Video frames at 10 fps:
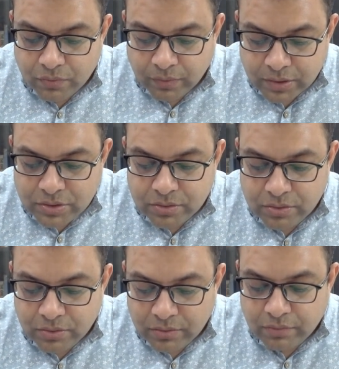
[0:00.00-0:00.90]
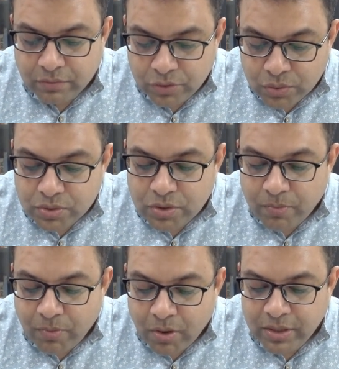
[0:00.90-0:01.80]
Verse, use your
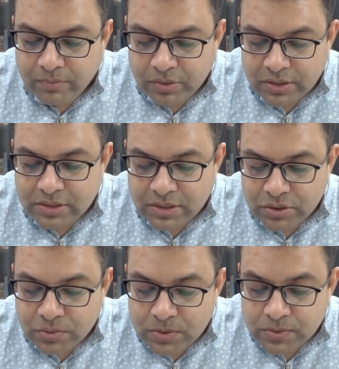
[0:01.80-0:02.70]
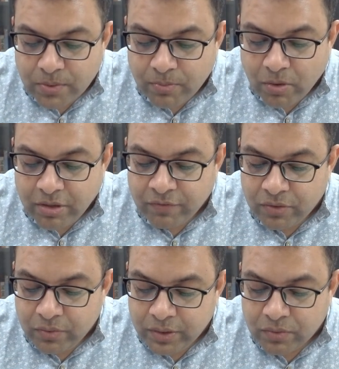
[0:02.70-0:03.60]
body, Buddha says, use your body
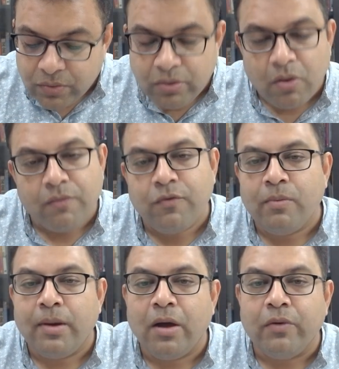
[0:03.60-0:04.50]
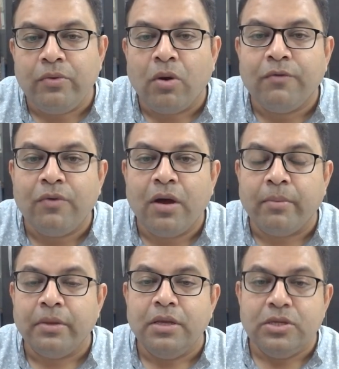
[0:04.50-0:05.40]
for doing good, not for, not for
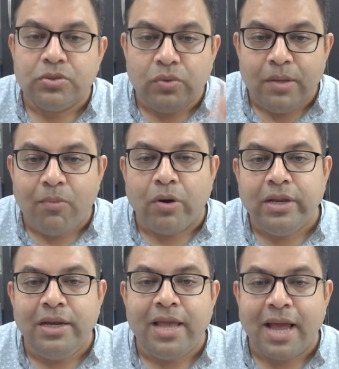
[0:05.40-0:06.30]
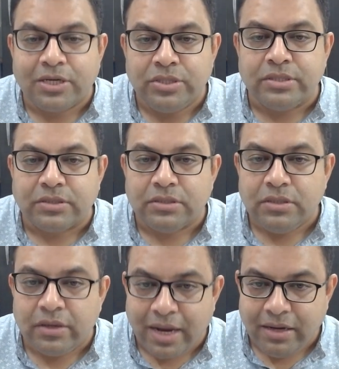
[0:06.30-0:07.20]
harm. So the bodily actions,
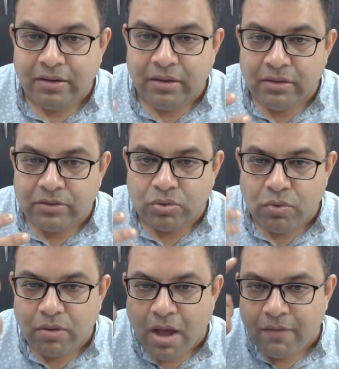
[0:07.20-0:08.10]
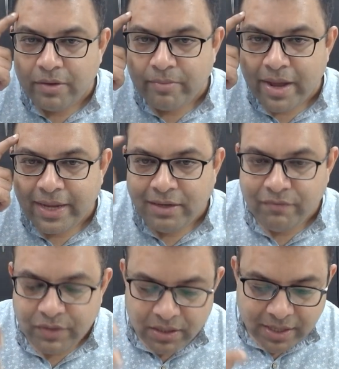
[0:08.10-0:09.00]
right? So our
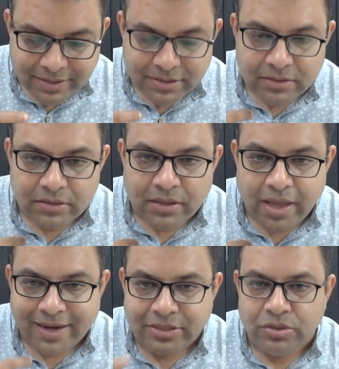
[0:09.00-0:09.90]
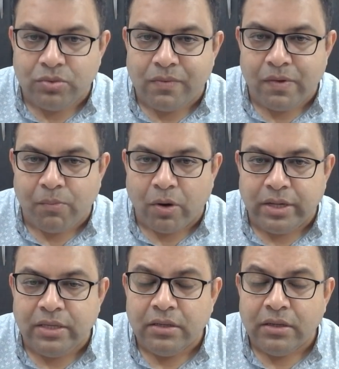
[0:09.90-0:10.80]
mind, we exert the action through our
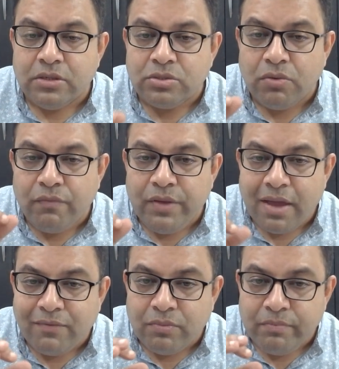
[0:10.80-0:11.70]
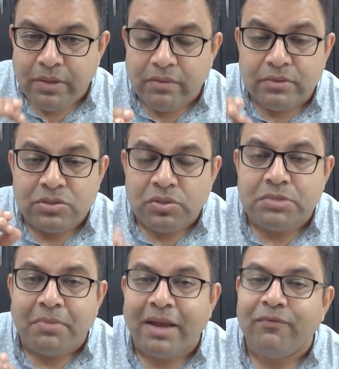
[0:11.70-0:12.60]
body. So we have to be, so
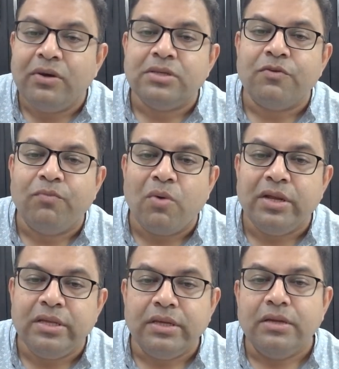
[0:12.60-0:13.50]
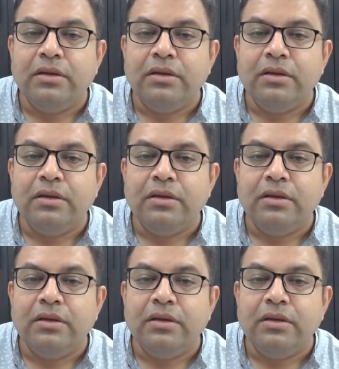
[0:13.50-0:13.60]
it's mindfulness of body.